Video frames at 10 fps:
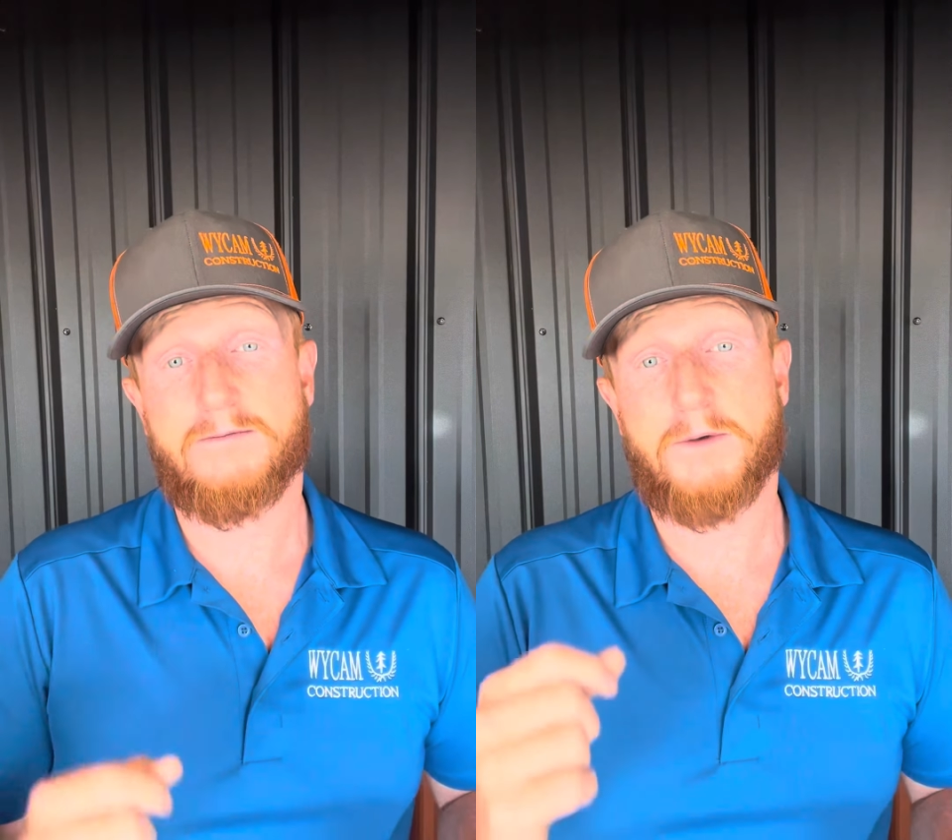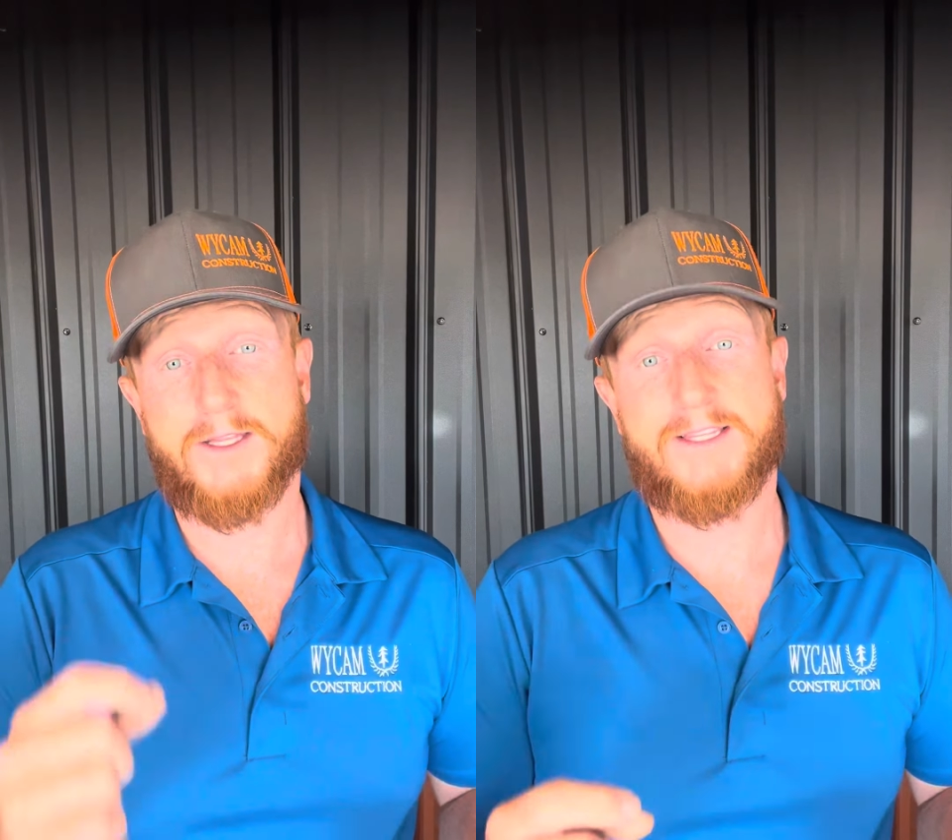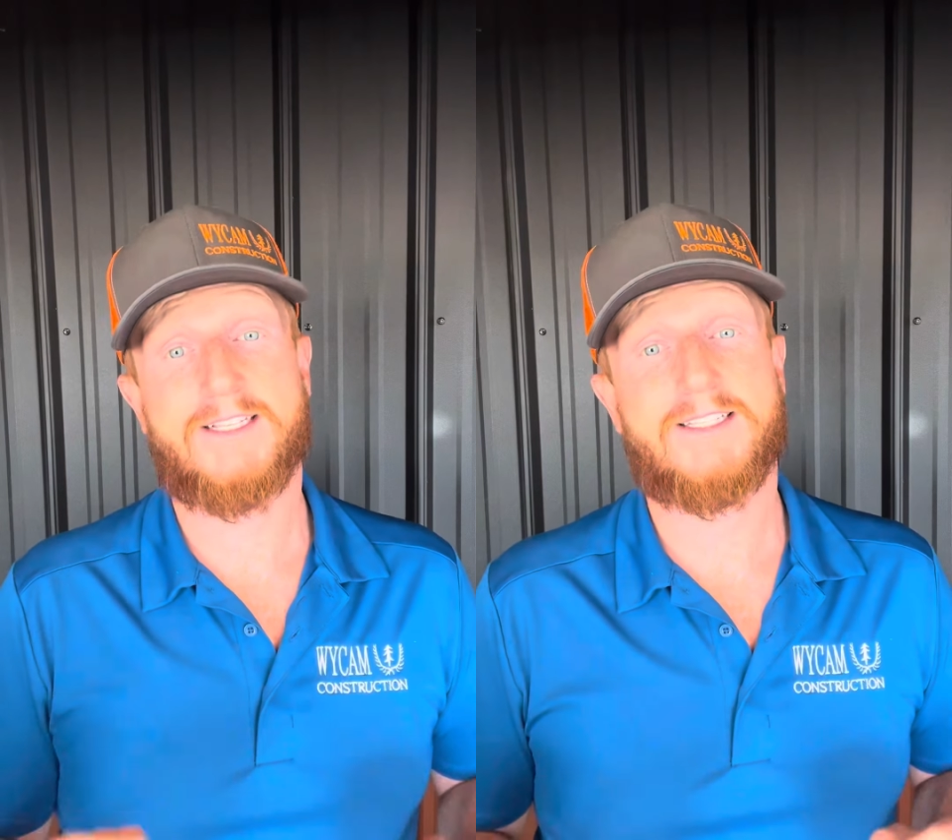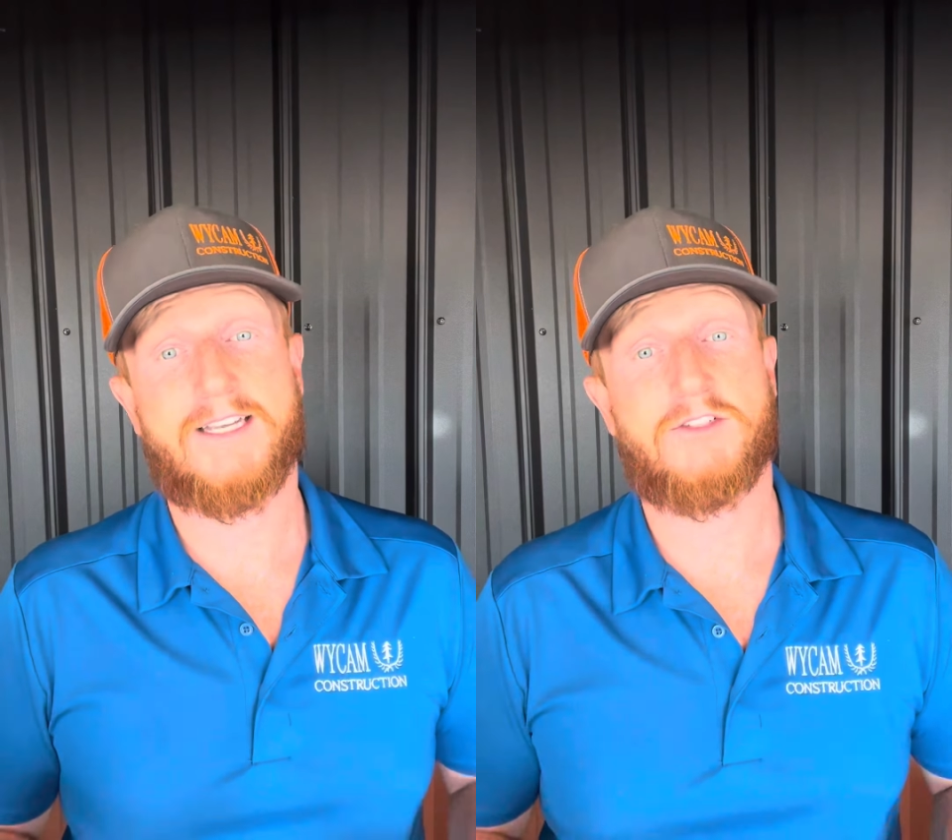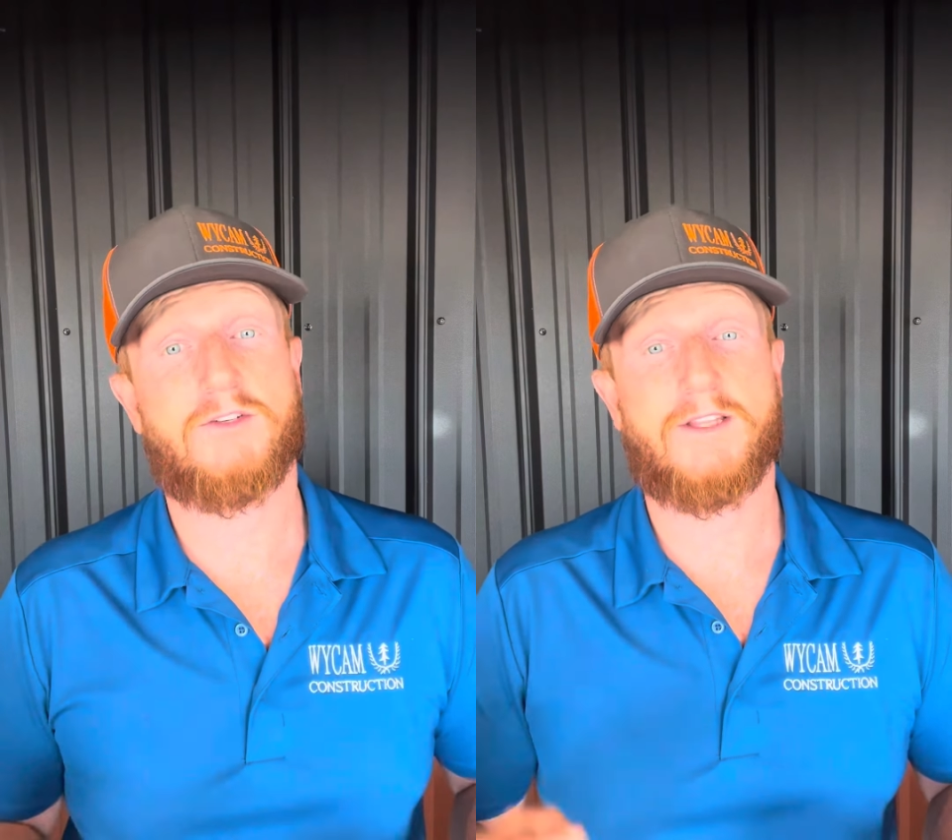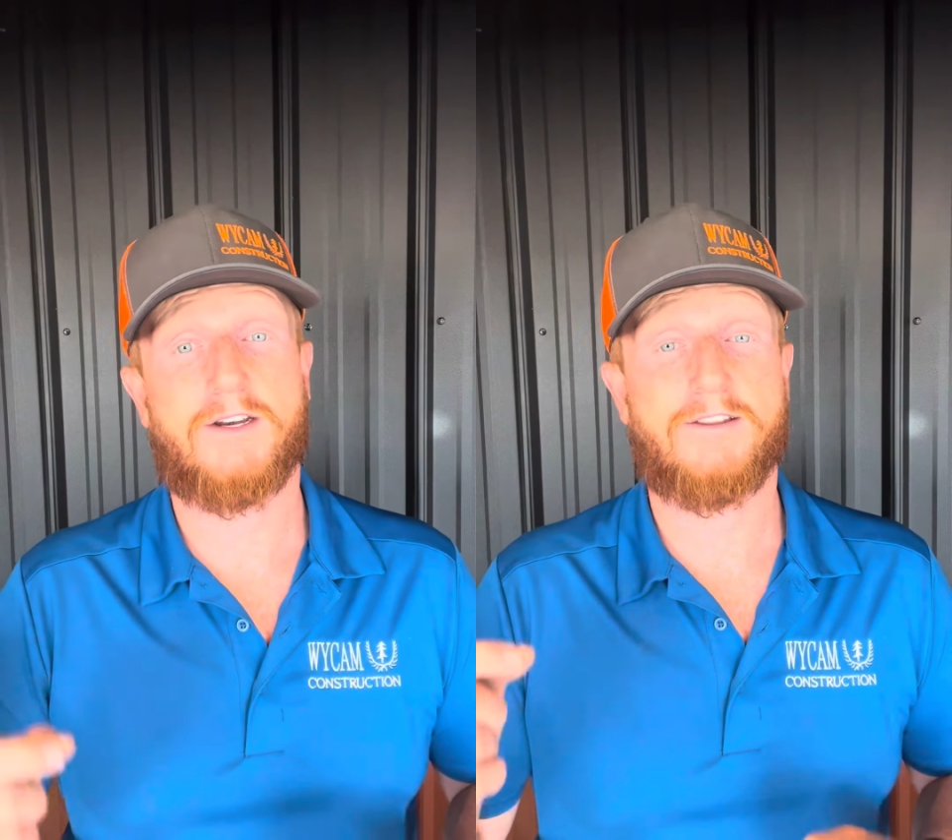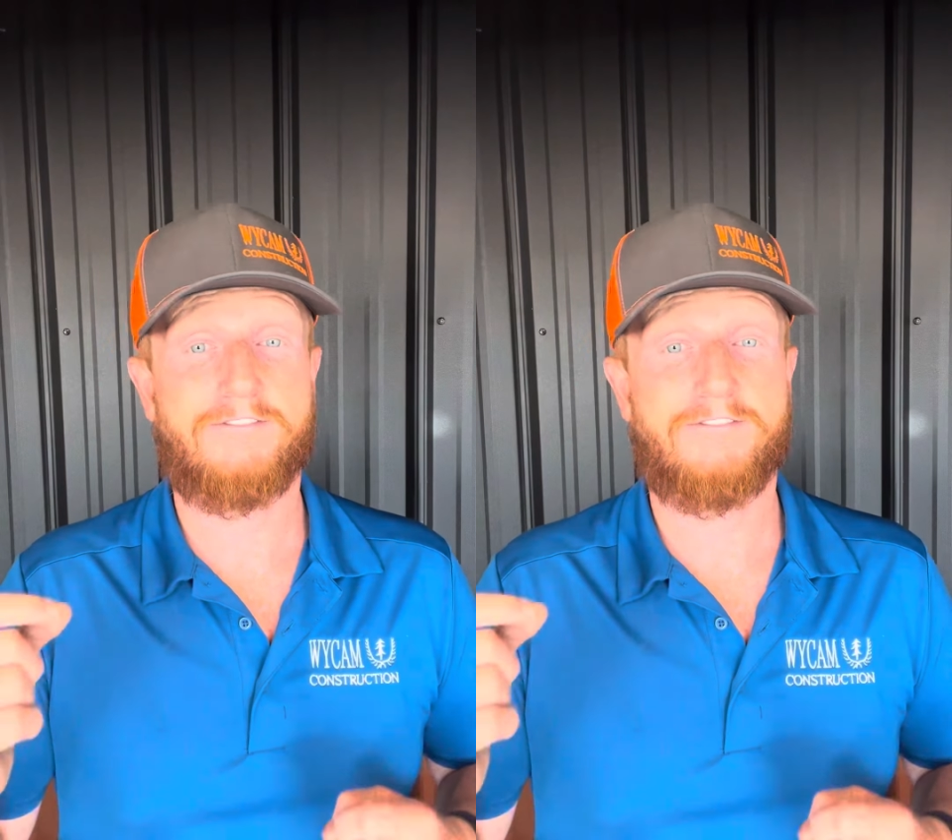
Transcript: but this gets you there the